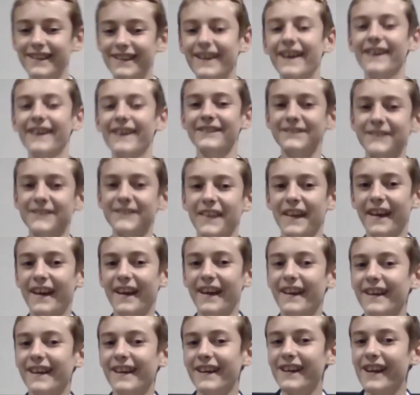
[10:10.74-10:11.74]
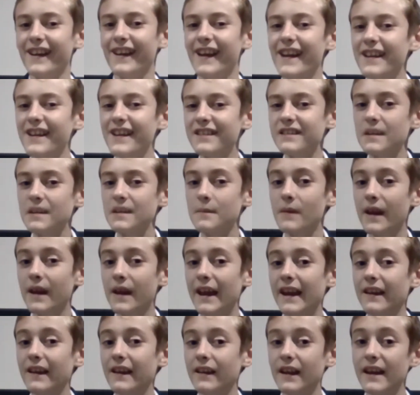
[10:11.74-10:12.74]
Yeah. Here's some
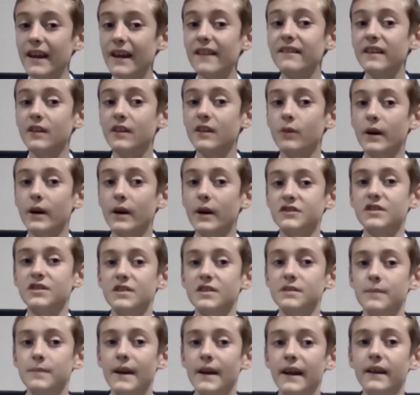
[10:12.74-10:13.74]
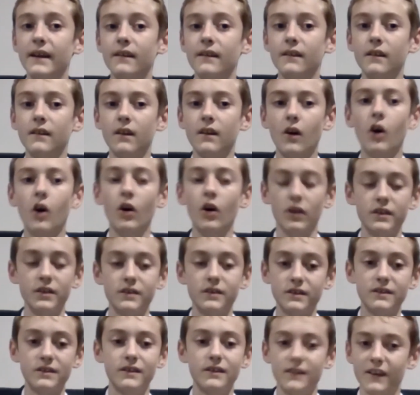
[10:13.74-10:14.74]
easy questions, mate. Oh,
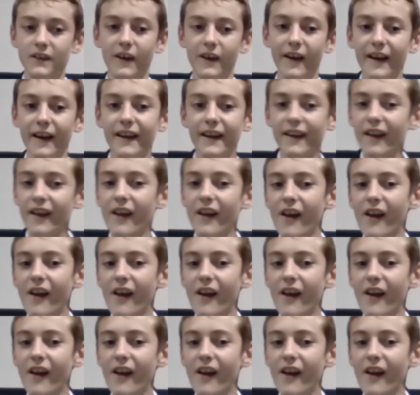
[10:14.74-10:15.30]
sorry.